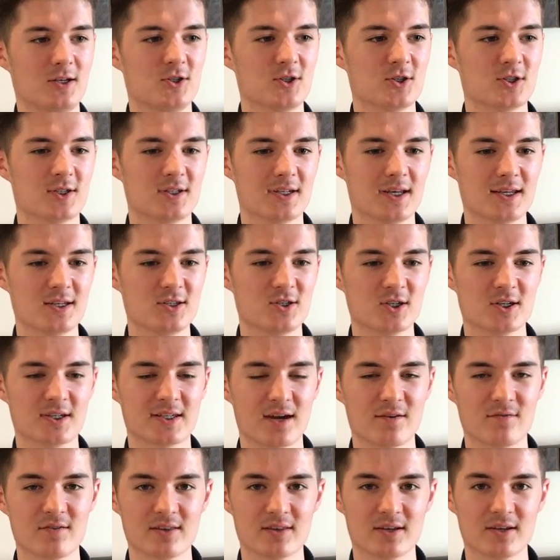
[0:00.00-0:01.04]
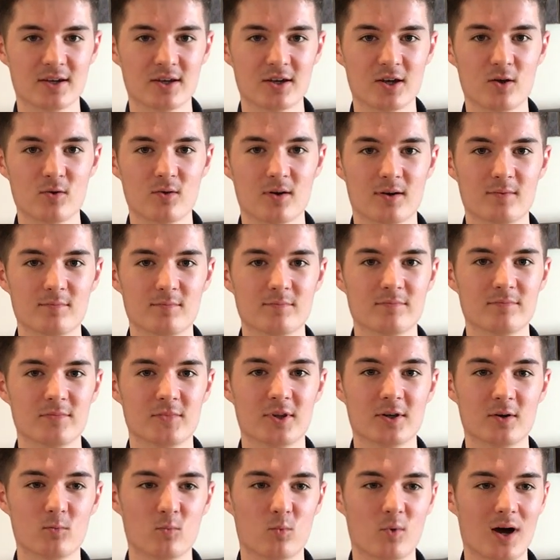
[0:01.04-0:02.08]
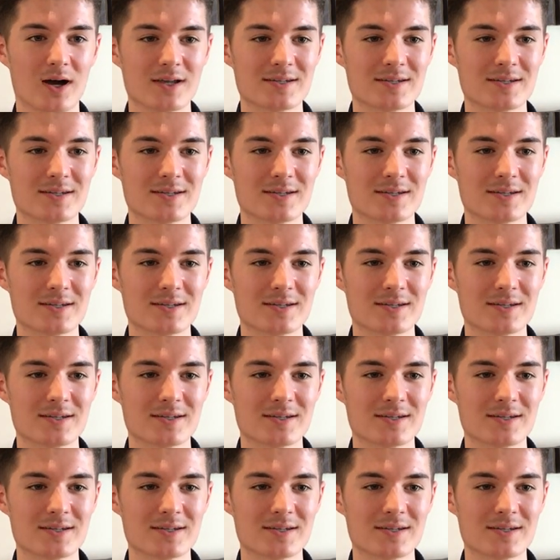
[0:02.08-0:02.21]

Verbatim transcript: just it's just everything, you know. What